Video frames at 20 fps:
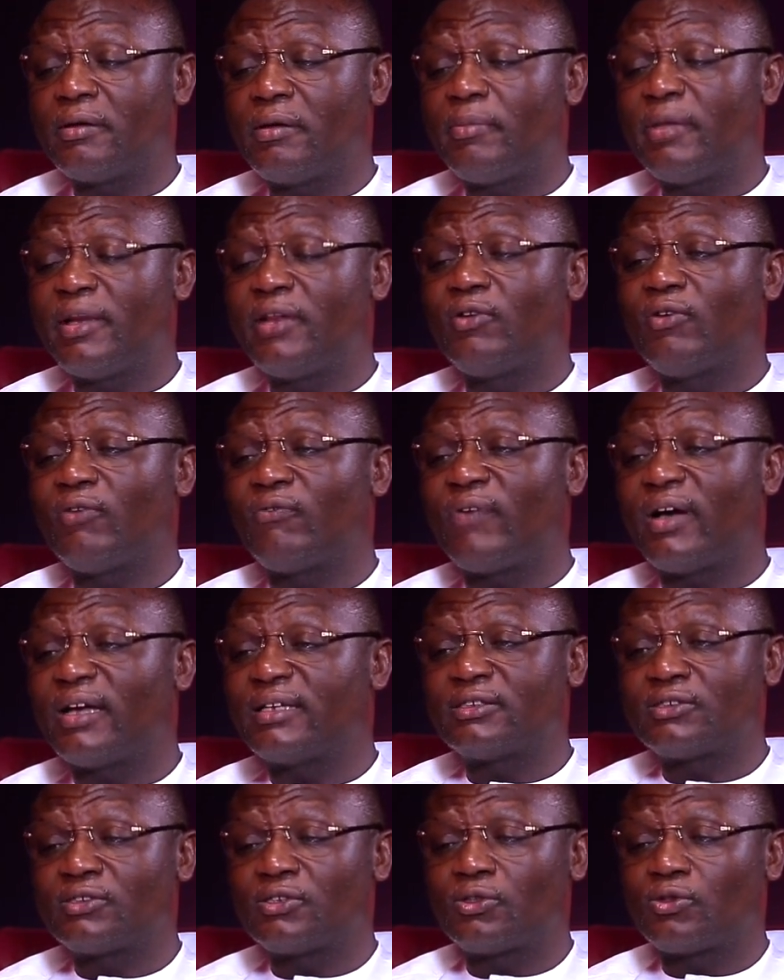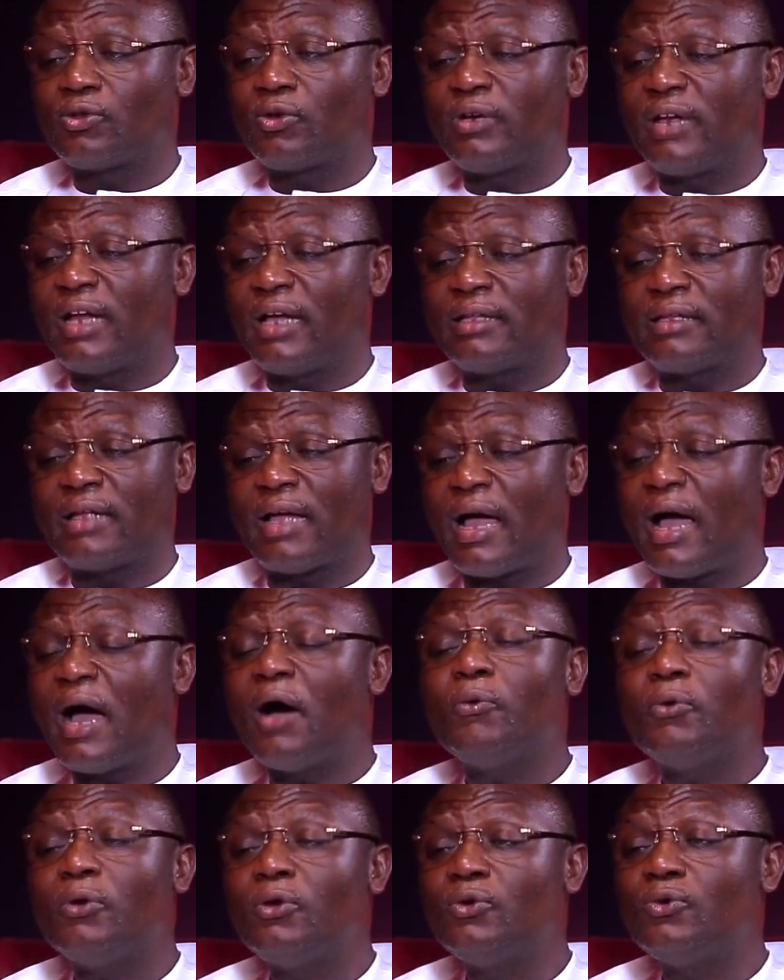many of us thought that,
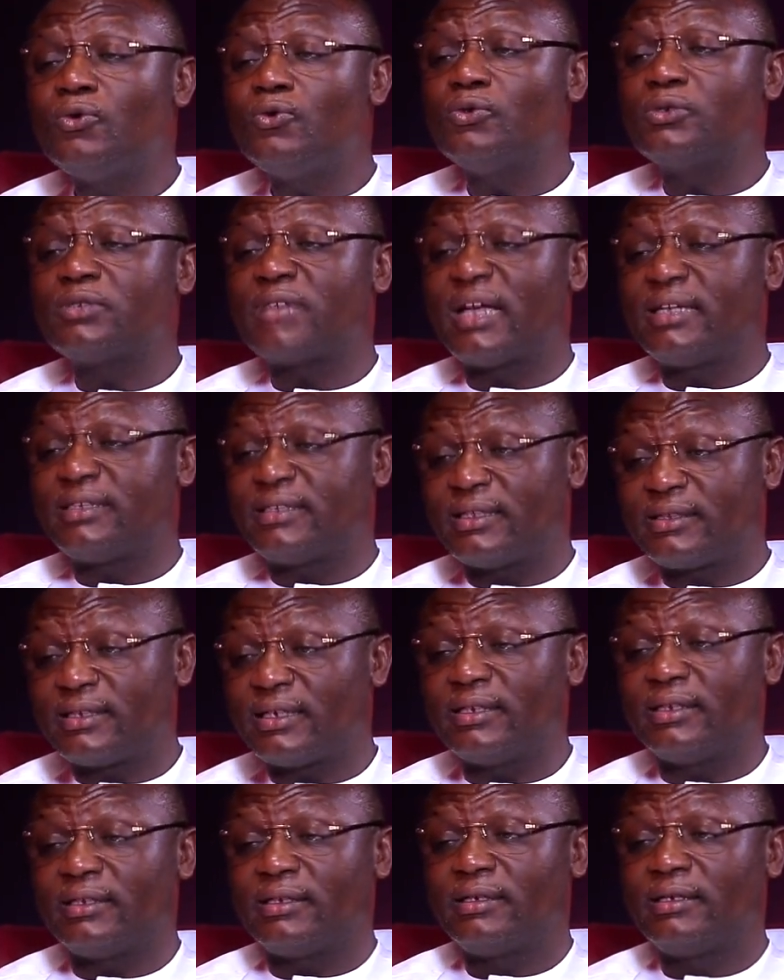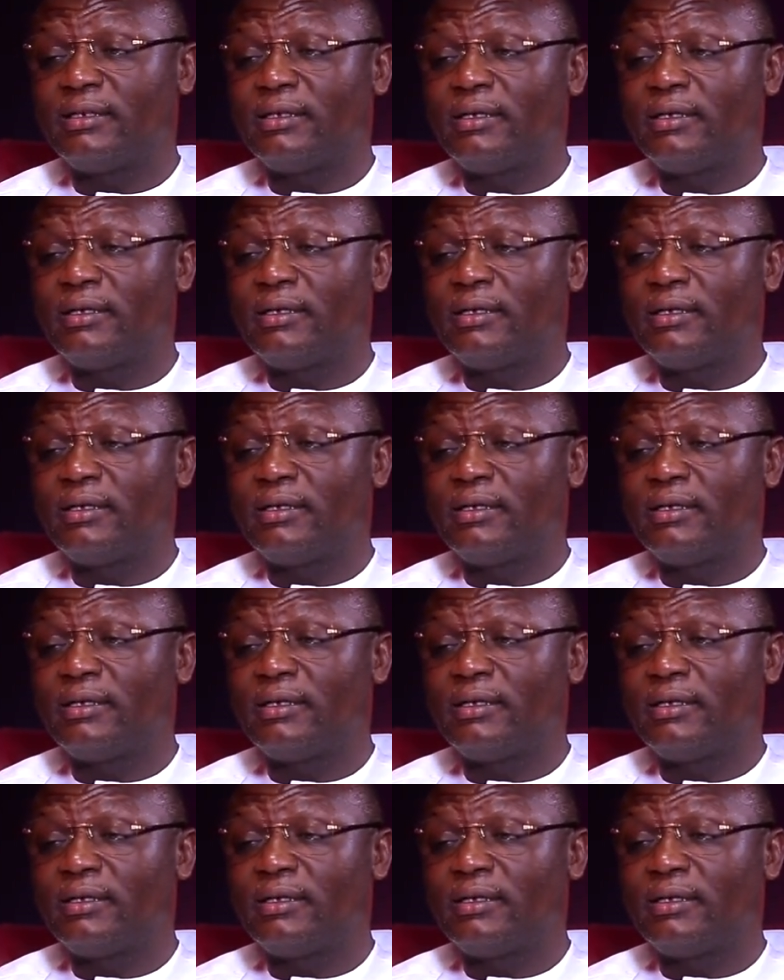how will you do such a thing?